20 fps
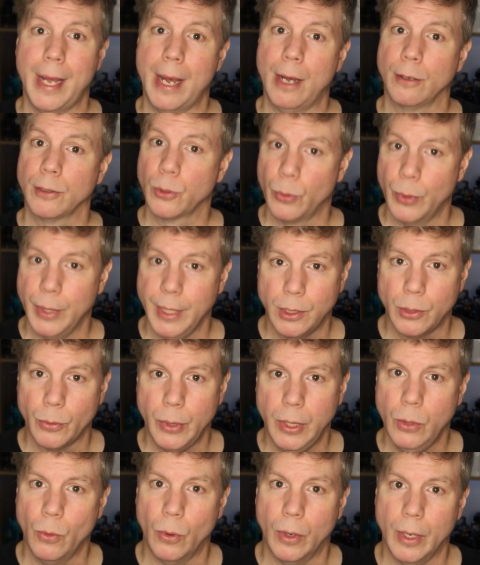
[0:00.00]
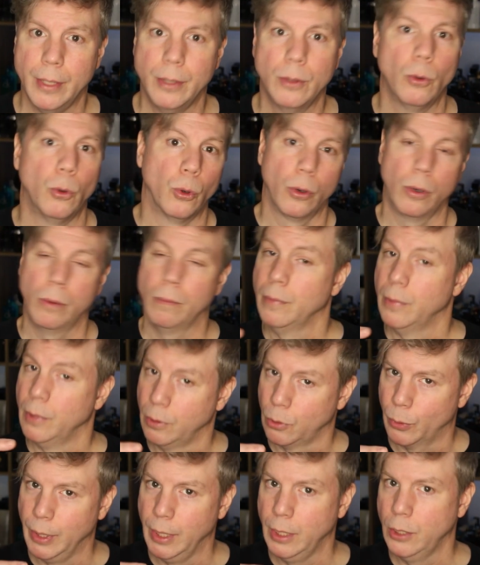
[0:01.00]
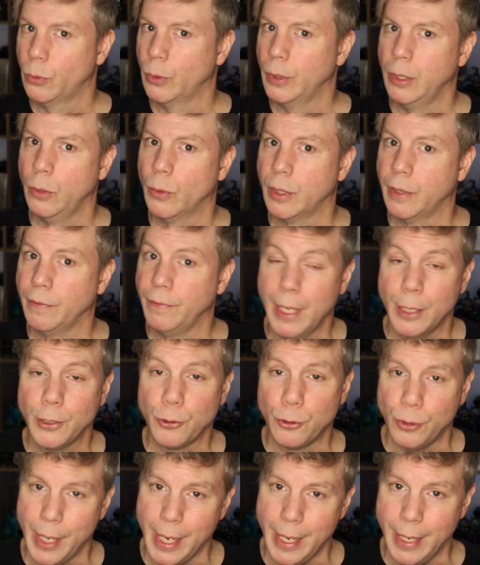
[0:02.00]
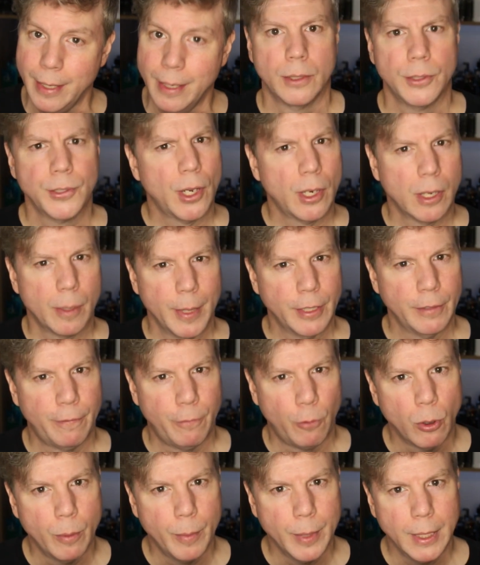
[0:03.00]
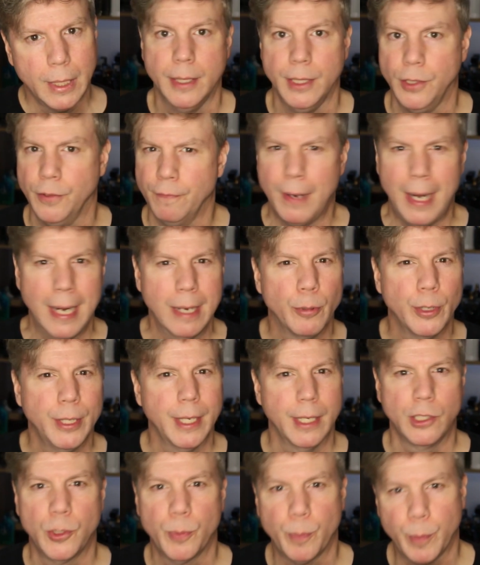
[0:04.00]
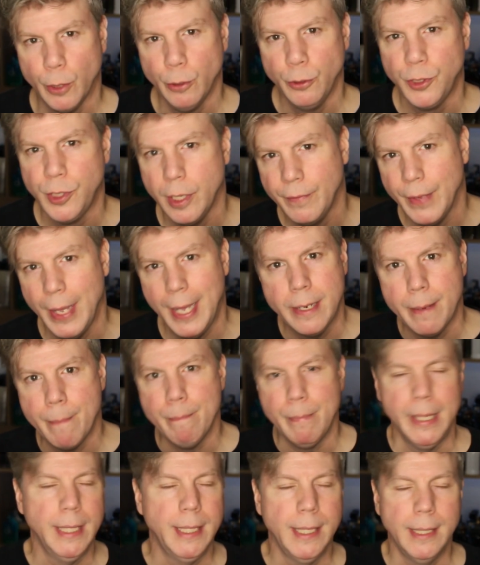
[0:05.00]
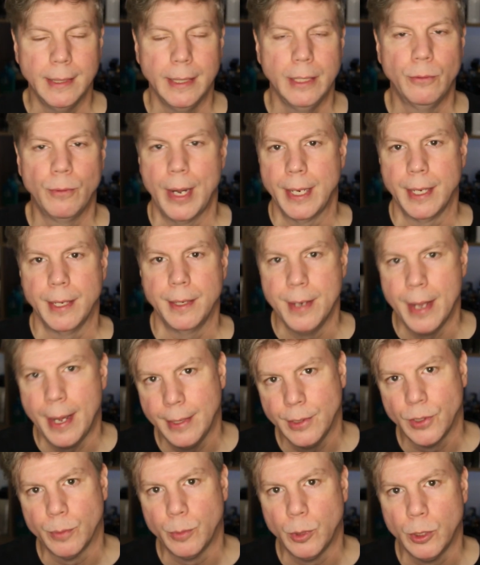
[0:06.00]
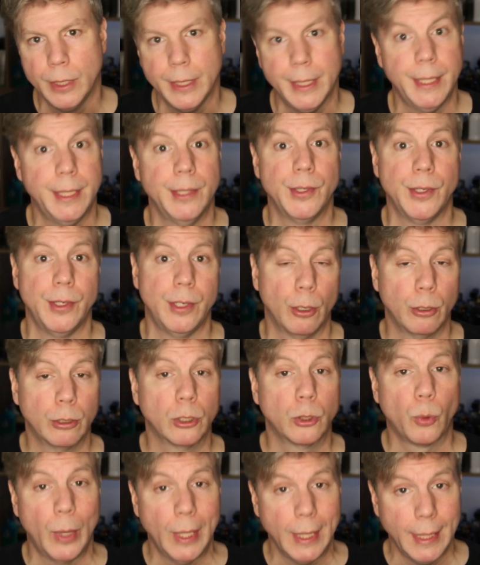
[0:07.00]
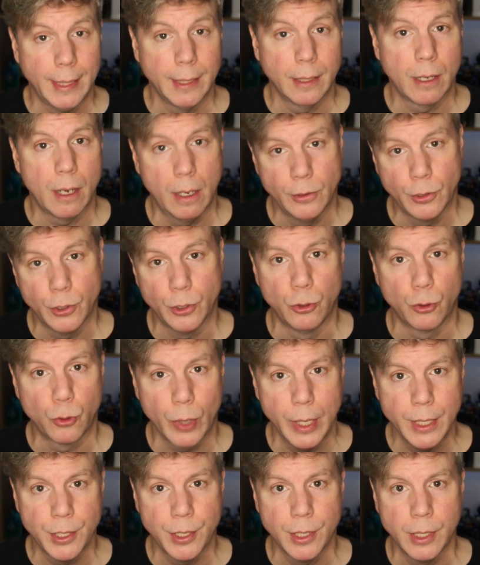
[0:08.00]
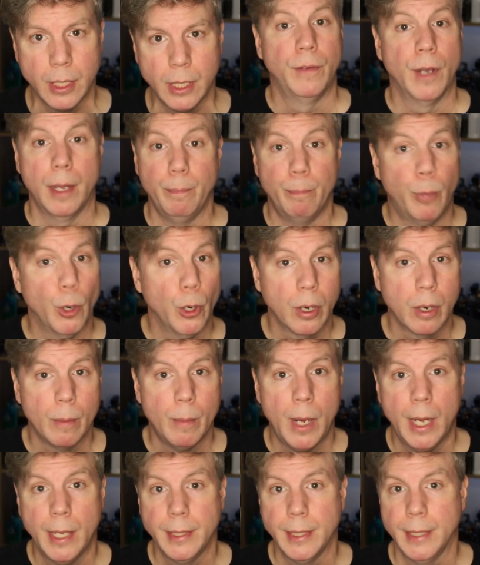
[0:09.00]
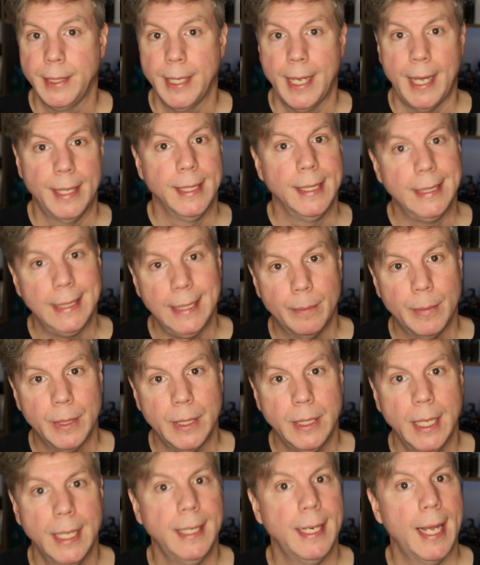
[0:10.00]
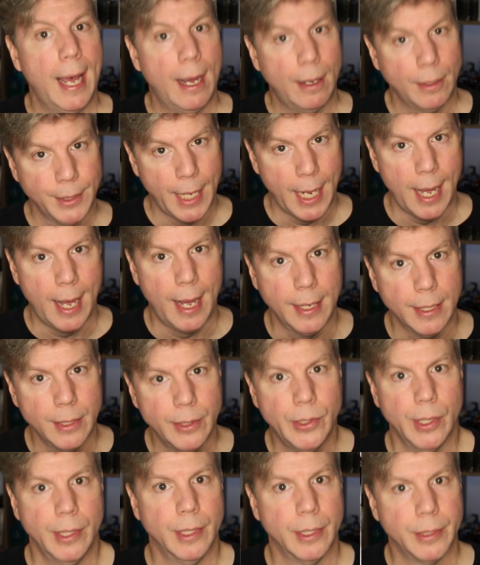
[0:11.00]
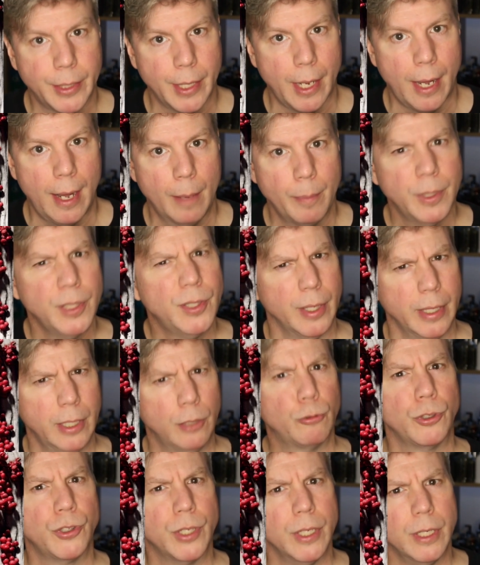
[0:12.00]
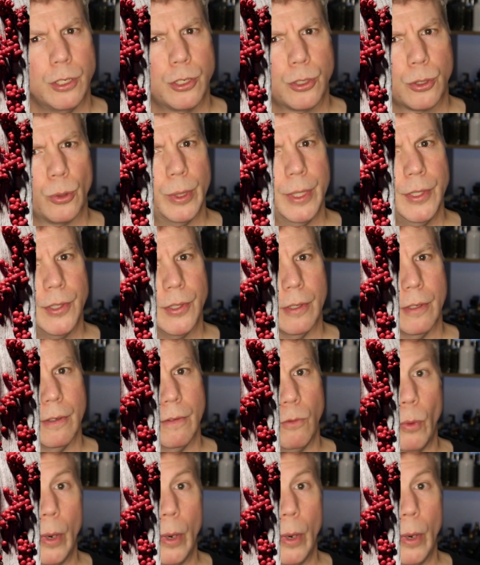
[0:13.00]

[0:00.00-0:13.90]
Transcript: now 2021, or 2021 of yesterday, let's talk about the formula. It's vibrant, explosive, and immediately recognizable. It is an eau de toilette concentration. We've got bergamot, Italian lemon, and aldehydes in the top. It's interesting choice of